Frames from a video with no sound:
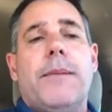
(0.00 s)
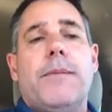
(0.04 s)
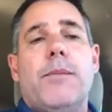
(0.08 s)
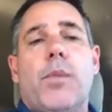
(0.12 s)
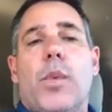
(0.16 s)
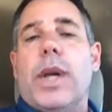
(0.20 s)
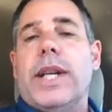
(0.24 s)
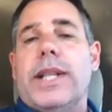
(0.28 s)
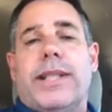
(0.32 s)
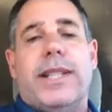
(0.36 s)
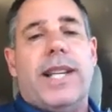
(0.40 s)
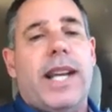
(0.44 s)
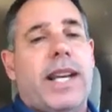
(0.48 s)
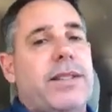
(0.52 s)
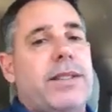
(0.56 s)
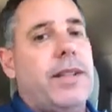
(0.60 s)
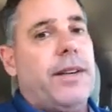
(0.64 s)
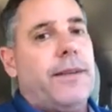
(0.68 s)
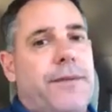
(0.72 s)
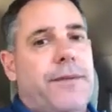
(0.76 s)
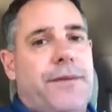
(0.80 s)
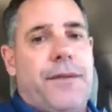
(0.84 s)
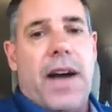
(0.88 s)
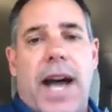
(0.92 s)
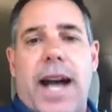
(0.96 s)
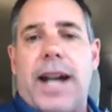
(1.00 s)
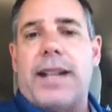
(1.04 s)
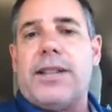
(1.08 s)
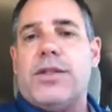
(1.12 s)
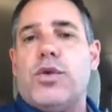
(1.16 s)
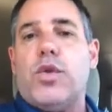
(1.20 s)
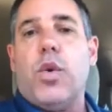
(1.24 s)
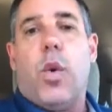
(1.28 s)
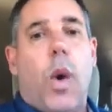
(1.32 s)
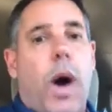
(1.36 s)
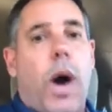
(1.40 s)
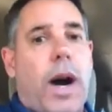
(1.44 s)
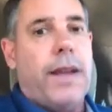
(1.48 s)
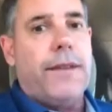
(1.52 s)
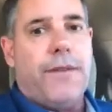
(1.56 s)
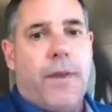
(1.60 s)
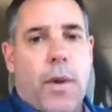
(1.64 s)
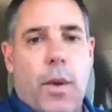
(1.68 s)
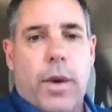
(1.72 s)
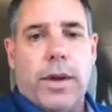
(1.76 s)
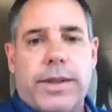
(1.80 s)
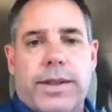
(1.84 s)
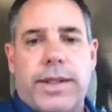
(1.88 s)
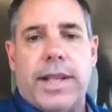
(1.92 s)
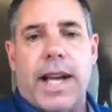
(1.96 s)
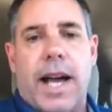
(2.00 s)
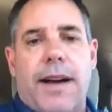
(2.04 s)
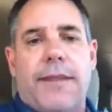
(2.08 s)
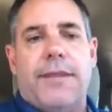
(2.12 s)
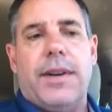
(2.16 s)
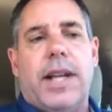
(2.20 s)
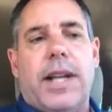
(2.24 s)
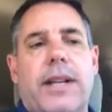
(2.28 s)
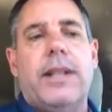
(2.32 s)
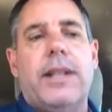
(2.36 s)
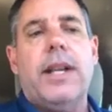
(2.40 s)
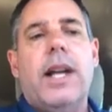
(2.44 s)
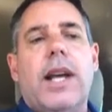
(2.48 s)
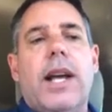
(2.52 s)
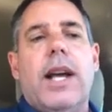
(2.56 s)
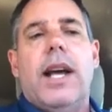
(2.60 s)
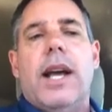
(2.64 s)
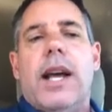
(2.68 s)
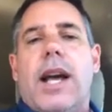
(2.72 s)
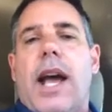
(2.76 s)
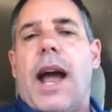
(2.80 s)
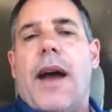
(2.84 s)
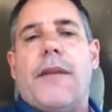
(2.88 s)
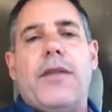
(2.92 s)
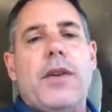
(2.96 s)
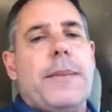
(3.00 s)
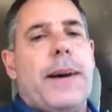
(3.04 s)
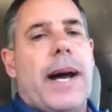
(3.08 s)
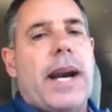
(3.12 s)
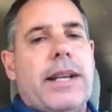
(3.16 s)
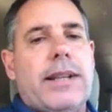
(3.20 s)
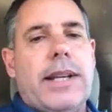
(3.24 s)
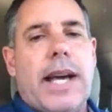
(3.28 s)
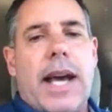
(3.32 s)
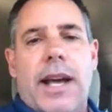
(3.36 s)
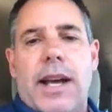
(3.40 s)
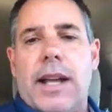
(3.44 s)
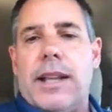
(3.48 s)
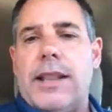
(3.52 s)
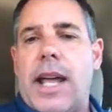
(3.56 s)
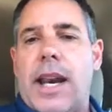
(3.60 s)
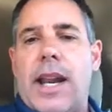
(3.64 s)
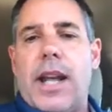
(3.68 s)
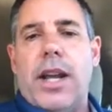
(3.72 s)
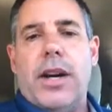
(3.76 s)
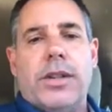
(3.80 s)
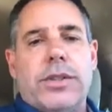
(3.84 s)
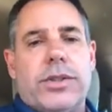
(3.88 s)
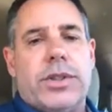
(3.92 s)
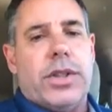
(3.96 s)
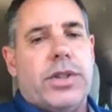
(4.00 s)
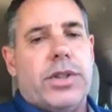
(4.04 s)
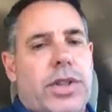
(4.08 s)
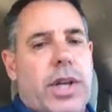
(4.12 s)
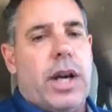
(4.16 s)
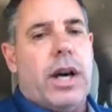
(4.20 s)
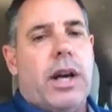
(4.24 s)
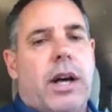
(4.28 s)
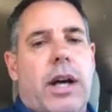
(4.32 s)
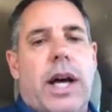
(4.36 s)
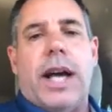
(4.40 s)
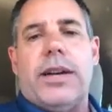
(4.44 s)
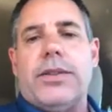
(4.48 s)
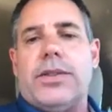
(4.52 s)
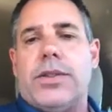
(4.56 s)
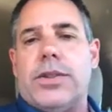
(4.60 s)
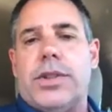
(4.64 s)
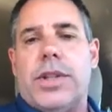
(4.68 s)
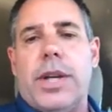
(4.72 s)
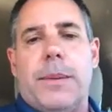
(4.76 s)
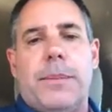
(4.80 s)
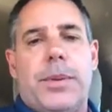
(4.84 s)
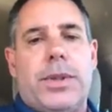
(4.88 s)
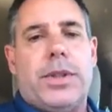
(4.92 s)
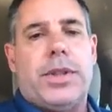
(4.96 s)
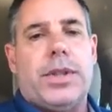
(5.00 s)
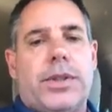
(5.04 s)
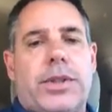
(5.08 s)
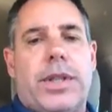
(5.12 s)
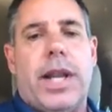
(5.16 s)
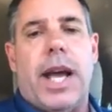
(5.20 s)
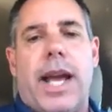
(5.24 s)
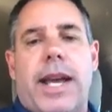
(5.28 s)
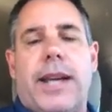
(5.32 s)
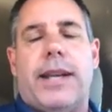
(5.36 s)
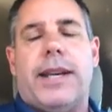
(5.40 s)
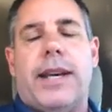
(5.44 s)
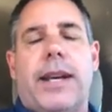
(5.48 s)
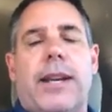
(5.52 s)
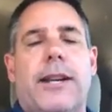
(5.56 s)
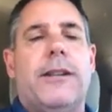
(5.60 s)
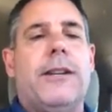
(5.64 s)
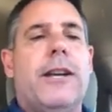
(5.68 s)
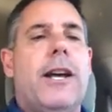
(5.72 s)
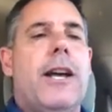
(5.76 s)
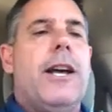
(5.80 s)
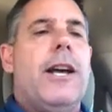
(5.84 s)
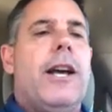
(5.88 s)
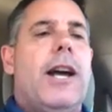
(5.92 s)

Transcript: We disinfect 24/7. Everybody that enters the jail has their temperature taken.